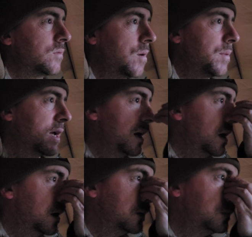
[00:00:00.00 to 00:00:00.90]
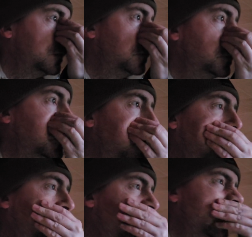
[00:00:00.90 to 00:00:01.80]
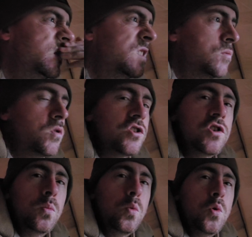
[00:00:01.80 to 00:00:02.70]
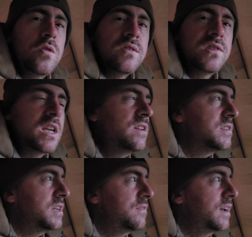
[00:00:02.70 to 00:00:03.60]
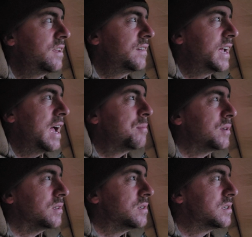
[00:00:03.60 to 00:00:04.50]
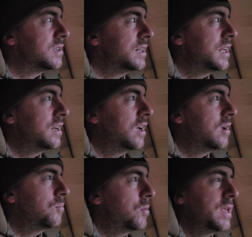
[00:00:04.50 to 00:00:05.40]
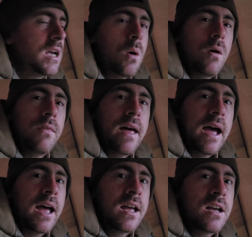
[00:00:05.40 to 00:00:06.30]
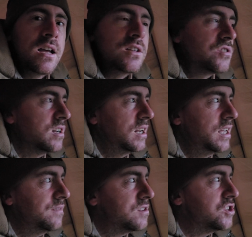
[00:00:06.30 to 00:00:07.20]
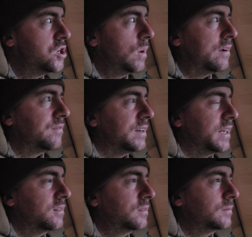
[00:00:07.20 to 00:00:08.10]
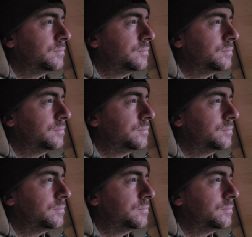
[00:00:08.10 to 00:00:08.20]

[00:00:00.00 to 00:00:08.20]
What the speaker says: I'll be going to just watch the water and see if anything happens. And then probably go on that. Just going to leave the two out for now.